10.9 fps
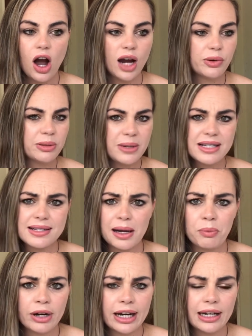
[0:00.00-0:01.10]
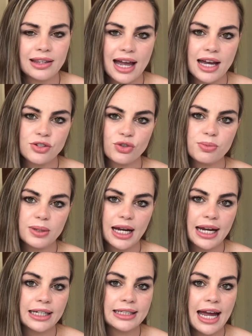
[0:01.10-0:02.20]
I would be somewhere in the astral
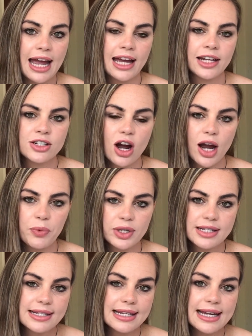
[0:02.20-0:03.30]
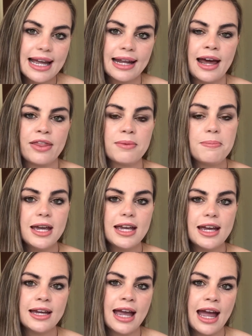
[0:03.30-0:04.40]
plane and I would see another
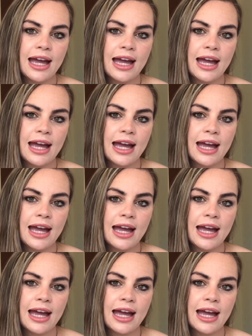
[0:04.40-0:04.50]
being,